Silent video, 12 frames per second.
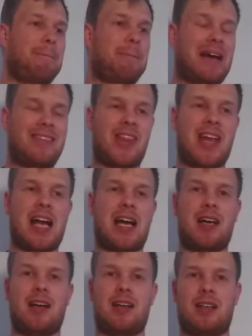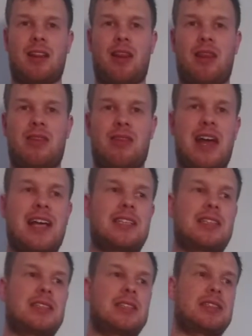but they are
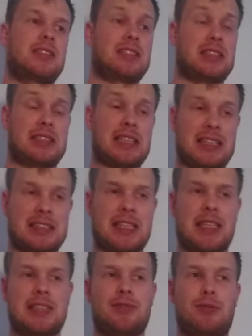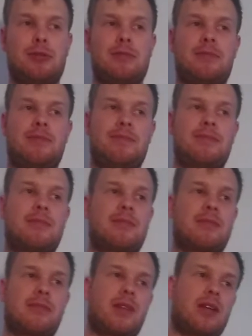that successful.
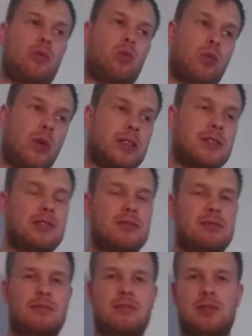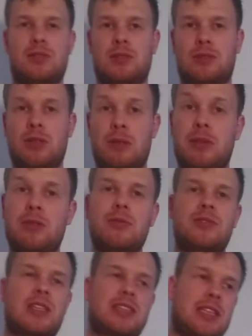What do I mean with
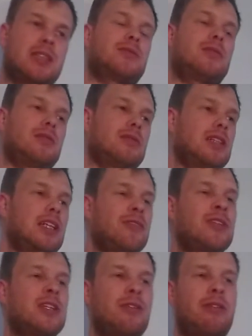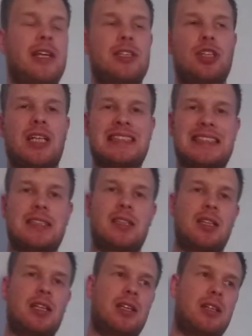successful? Even if they just
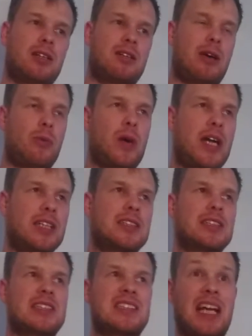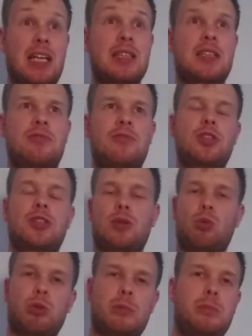were in the second division, it
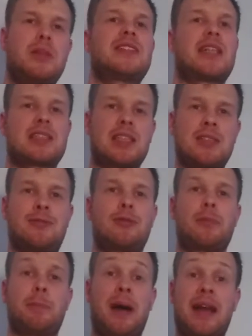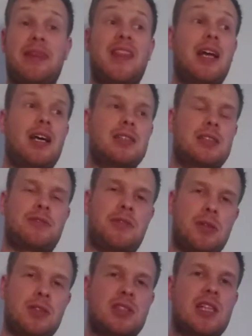would be successful, but they are in the
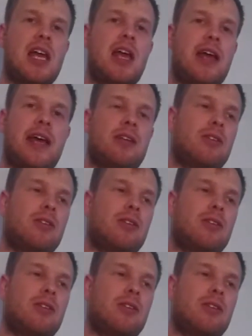first, and